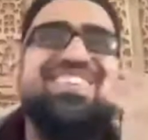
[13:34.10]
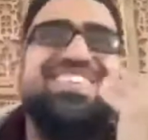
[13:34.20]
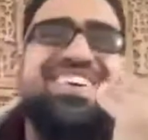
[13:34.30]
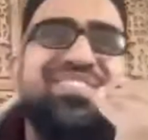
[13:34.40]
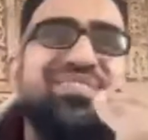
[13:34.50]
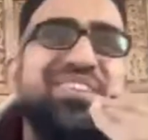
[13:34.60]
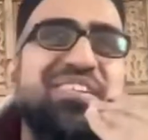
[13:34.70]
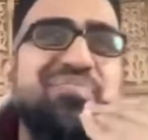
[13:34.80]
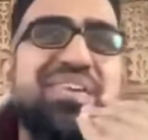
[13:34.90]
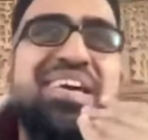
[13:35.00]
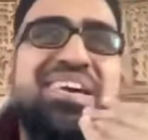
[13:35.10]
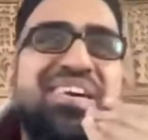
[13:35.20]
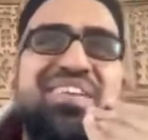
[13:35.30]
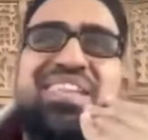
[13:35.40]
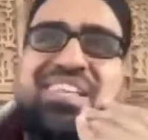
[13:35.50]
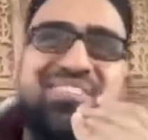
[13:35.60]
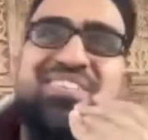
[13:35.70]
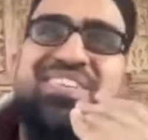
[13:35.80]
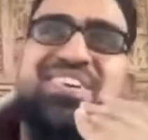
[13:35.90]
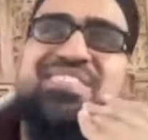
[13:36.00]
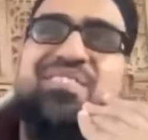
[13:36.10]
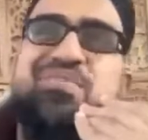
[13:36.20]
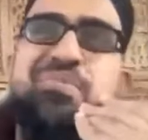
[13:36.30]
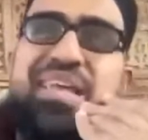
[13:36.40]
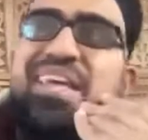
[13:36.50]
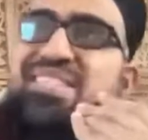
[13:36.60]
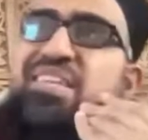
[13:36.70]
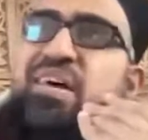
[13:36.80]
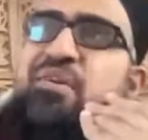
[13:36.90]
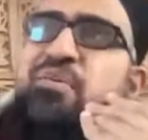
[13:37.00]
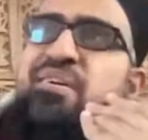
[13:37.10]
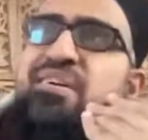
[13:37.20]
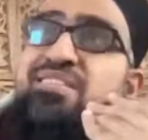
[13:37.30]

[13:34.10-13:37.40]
Allah to forgive me on Laylatul Qadr or something. That's it now.